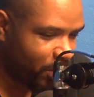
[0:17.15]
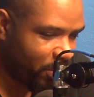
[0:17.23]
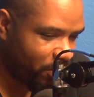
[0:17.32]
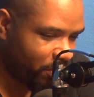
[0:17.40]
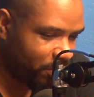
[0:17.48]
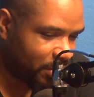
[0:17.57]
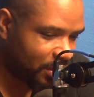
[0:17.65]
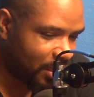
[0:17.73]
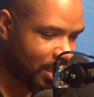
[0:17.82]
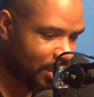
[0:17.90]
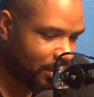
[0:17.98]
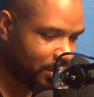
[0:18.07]
when you
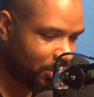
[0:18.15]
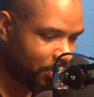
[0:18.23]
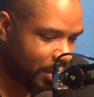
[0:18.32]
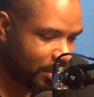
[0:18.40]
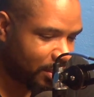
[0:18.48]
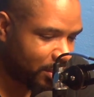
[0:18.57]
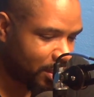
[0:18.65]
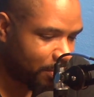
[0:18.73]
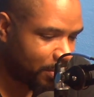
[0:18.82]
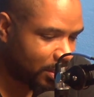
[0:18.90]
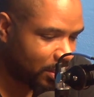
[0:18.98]
decided to make the jump and